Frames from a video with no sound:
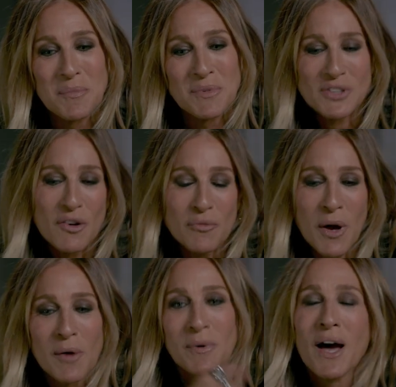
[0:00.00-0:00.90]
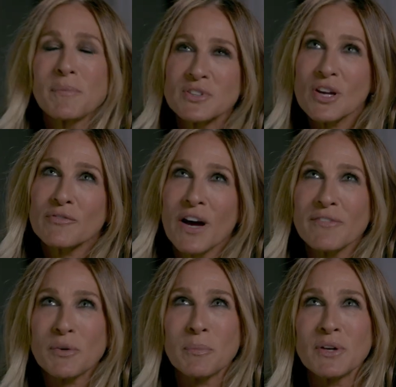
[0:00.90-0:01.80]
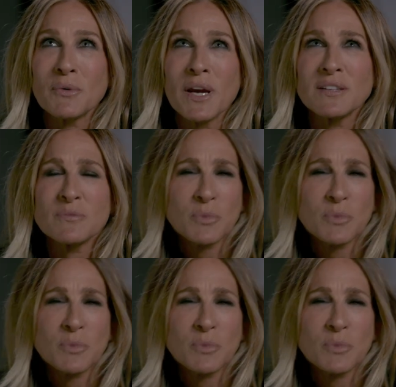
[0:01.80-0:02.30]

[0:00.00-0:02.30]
Michelle well God Michelle Pfeiffer would be great